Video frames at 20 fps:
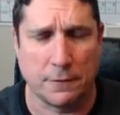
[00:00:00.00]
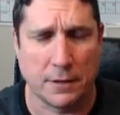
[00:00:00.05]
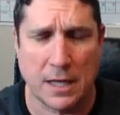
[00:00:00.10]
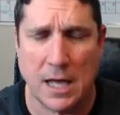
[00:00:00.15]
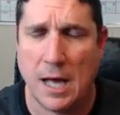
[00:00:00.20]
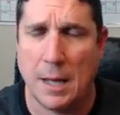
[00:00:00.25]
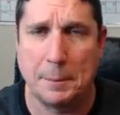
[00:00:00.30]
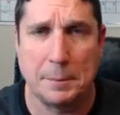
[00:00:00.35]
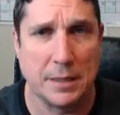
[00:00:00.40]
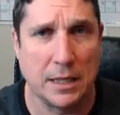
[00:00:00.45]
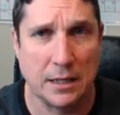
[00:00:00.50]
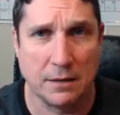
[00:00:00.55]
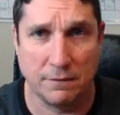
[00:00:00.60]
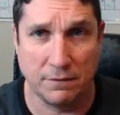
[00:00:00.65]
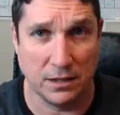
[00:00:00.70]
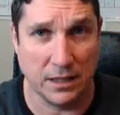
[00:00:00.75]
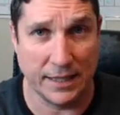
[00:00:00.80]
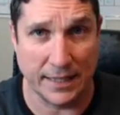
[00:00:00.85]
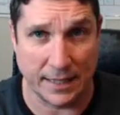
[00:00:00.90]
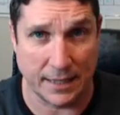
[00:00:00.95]
couple of
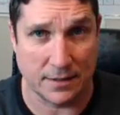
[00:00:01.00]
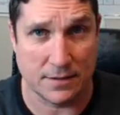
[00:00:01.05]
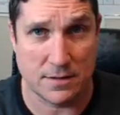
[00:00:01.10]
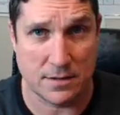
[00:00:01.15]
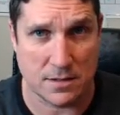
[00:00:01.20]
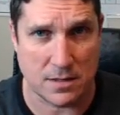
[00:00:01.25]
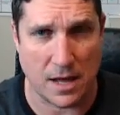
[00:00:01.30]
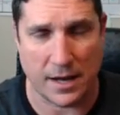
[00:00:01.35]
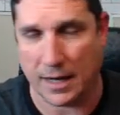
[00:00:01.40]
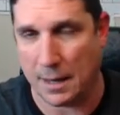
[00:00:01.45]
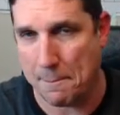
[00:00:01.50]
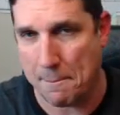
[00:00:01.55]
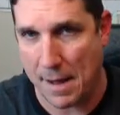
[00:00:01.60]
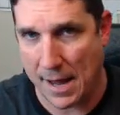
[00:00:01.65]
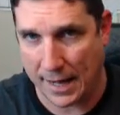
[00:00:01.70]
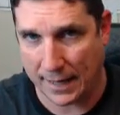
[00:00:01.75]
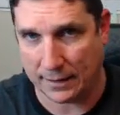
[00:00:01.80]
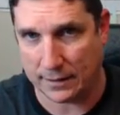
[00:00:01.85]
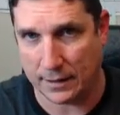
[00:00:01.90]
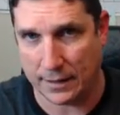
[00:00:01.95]
lists, like a
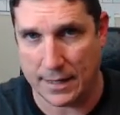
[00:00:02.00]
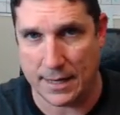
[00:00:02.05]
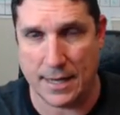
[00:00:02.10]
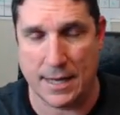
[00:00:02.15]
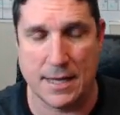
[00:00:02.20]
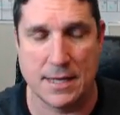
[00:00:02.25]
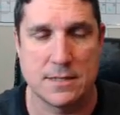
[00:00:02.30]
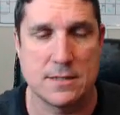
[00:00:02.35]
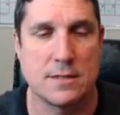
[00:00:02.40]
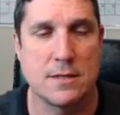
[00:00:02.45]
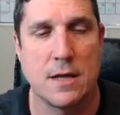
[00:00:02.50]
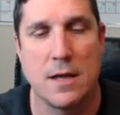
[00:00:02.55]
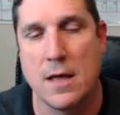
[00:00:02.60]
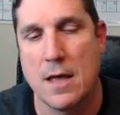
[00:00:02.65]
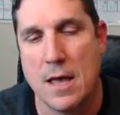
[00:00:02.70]
main list